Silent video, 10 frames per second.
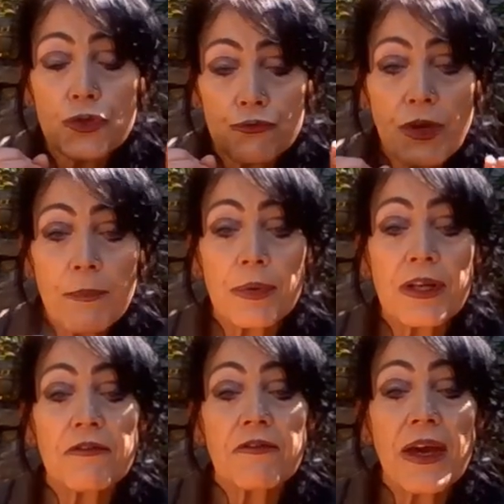ripple
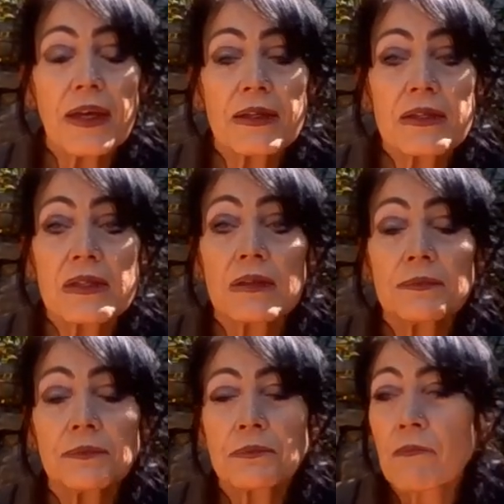effect
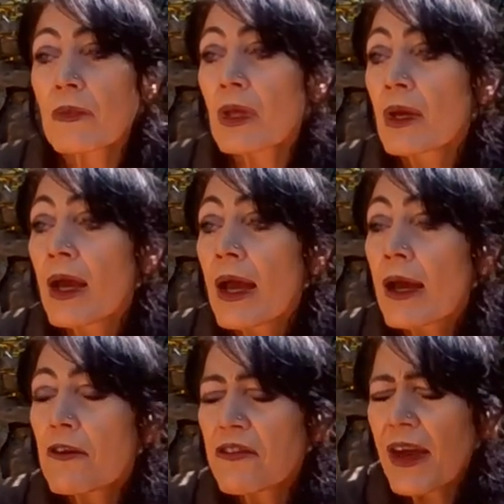
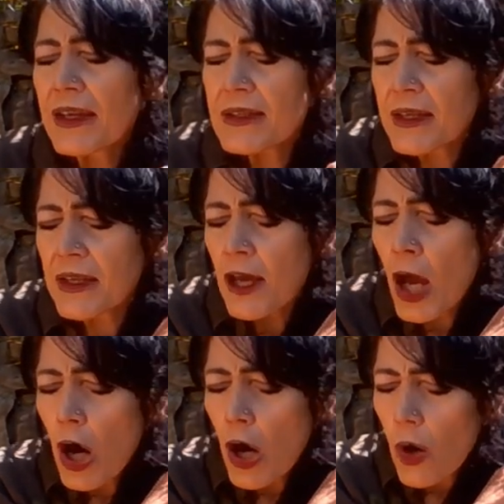affecting
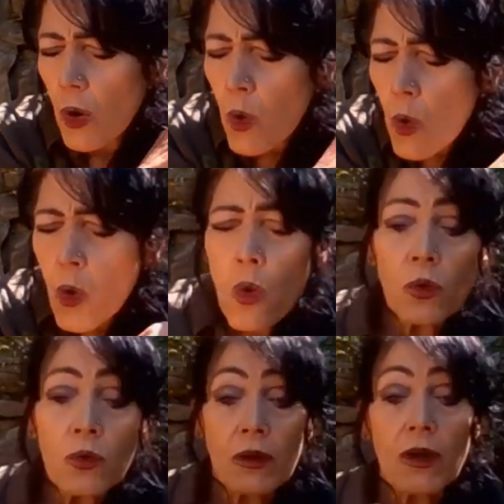
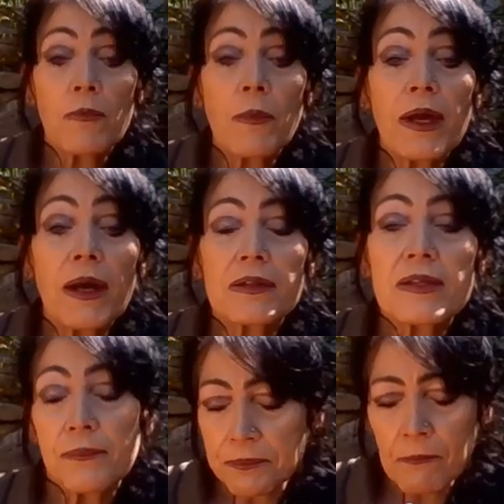all of my
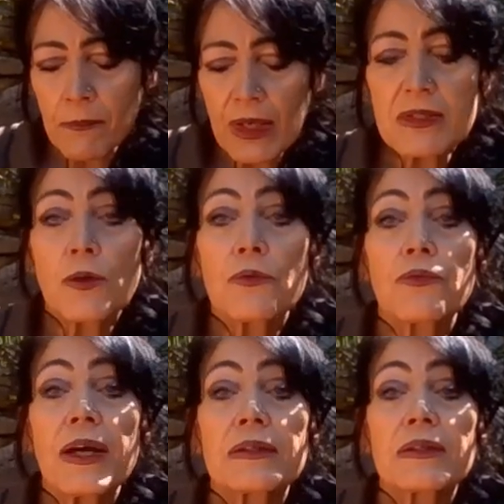other soul
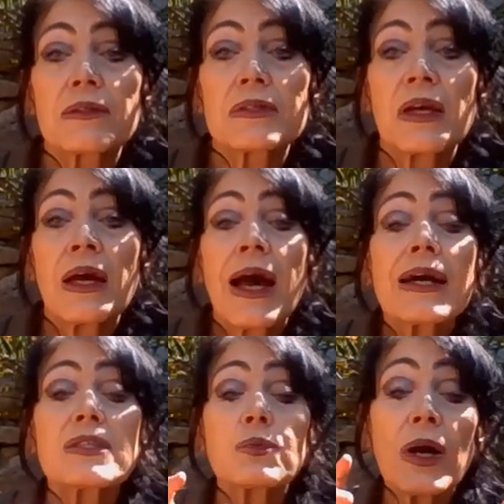fractals,
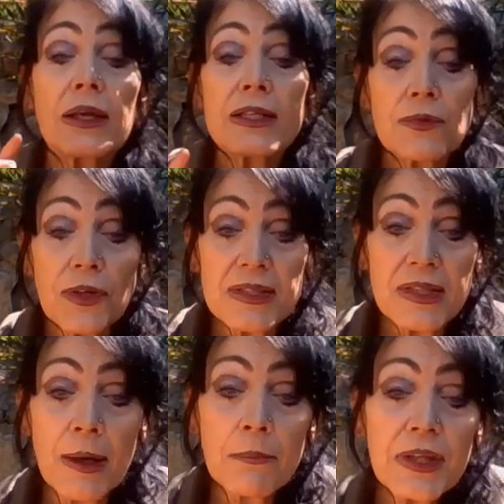as well as, for
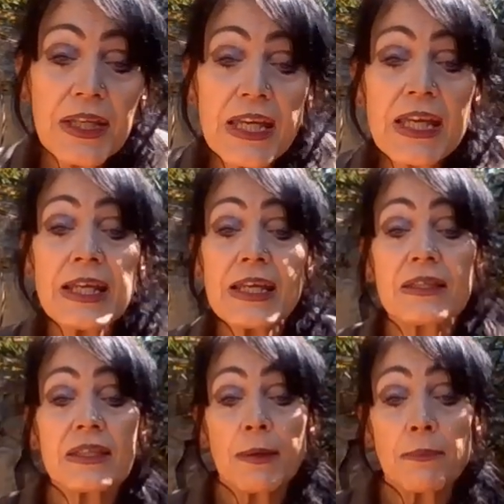example,
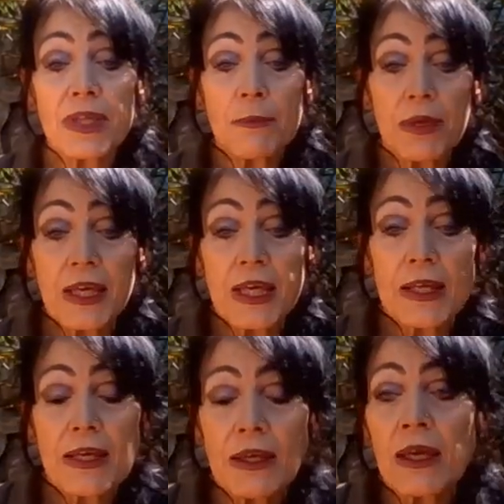healing. Deep
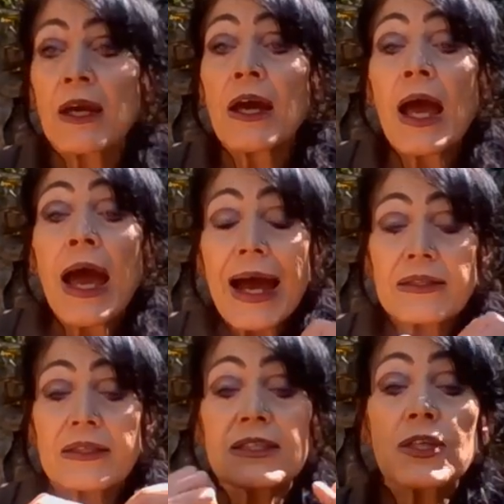healing
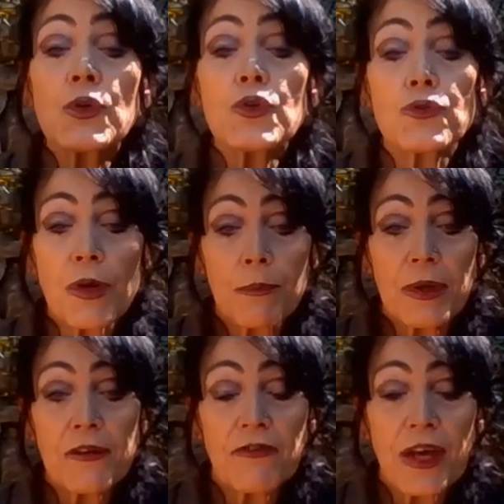has this huge
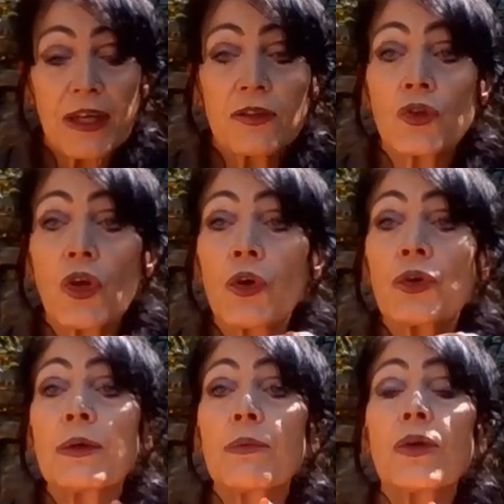ripple effect, not
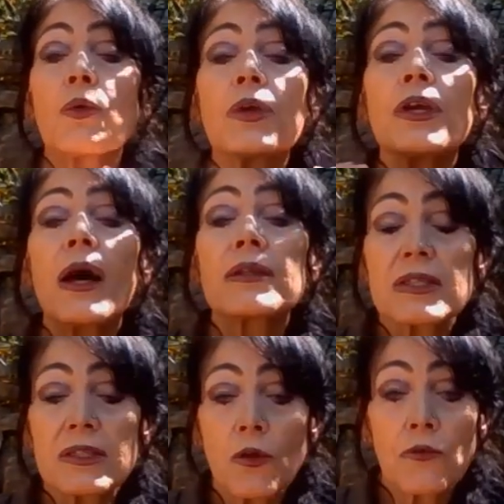only with all your other
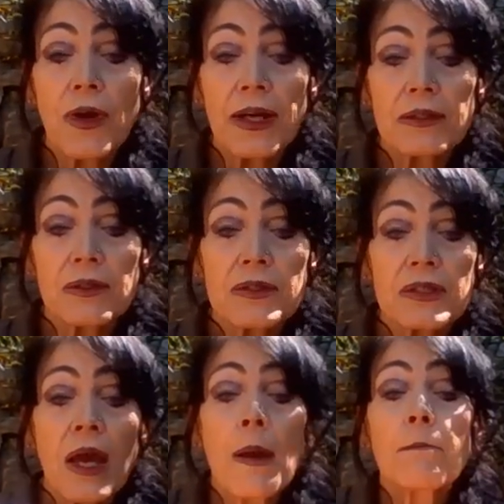soul
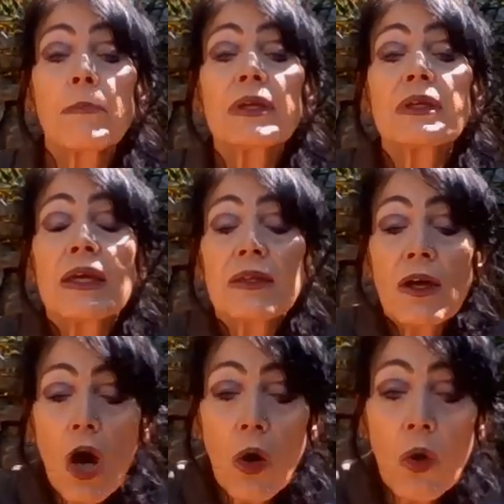fractals, but in the
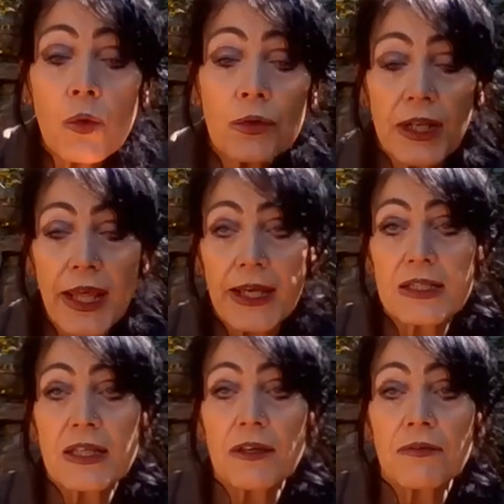whole
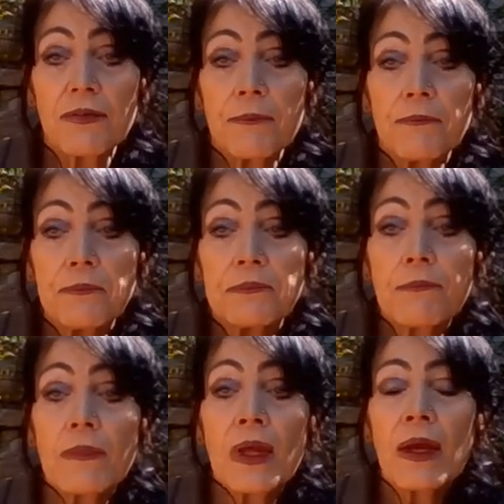collective.
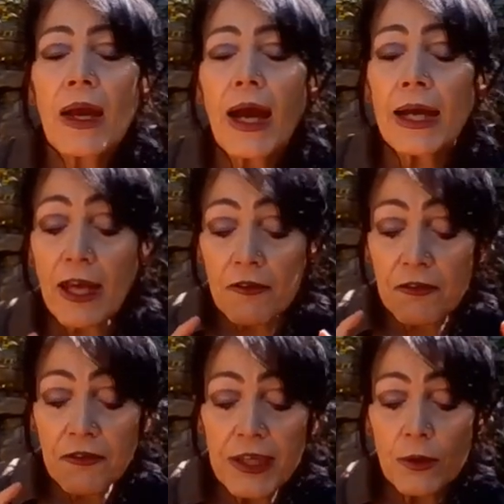And I
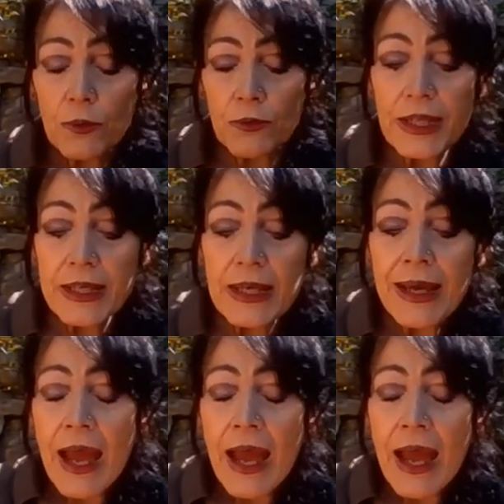feel really